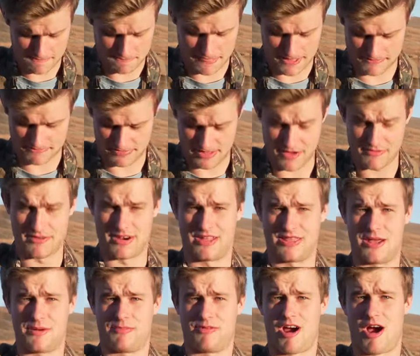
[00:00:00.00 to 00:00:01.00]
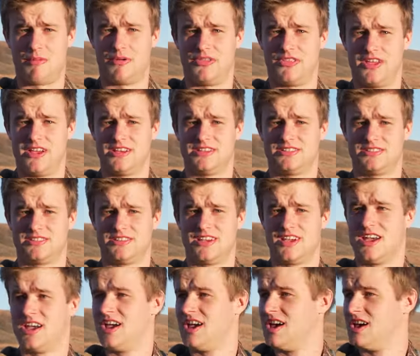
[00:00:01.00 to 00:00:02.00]
I've never had that problem with this.
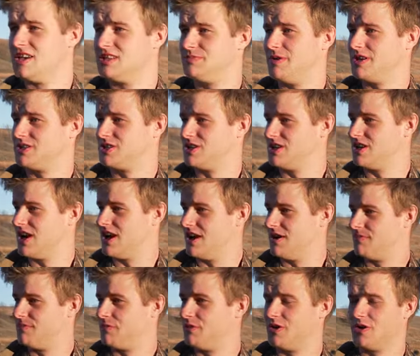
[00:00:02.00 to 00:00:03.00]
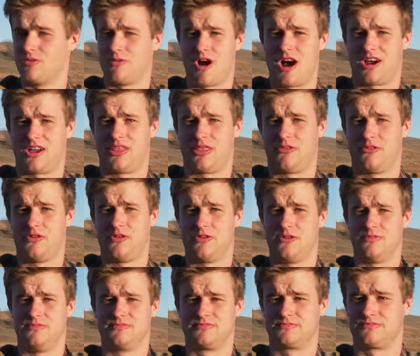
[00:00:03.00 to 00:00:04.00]
Especially when you're walking
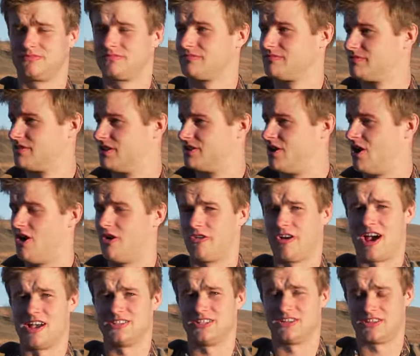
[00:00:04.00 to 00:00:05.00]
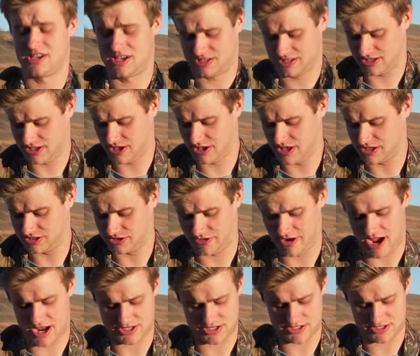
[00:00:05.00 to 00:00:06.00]
through the tall grass like this, it can get
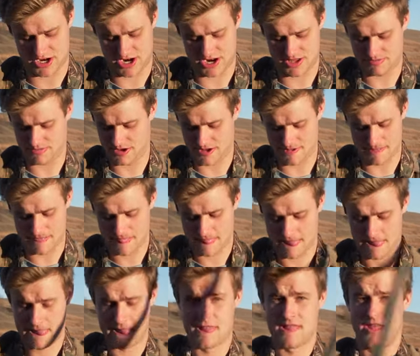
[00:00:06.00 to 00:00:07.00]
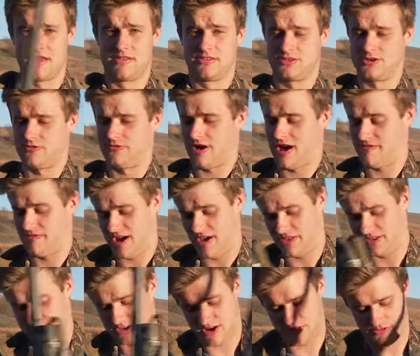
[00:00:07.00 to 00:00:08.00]
scratches on it, but so I've had
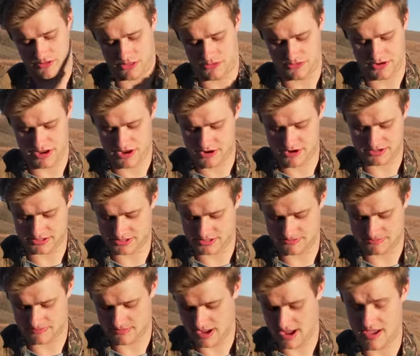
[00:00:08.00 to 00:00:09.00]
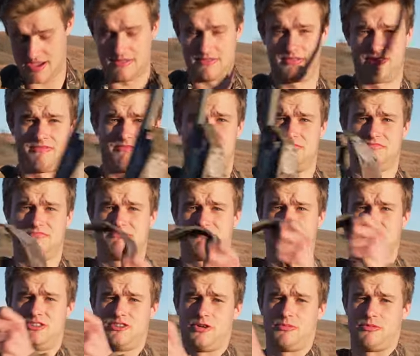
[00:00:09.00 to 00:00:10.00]
this gun for 3 years and I had
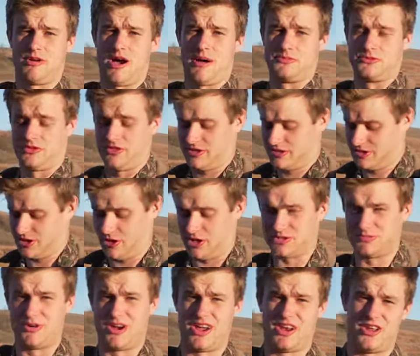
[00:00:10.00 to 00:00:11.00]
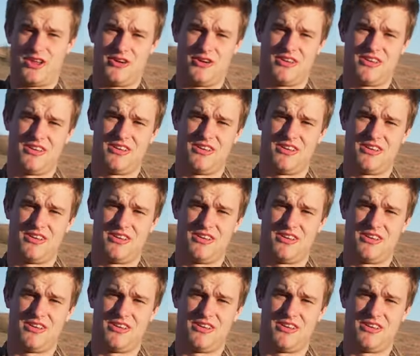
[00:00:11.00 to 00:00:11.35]
zero problems with it. It still looks brand new.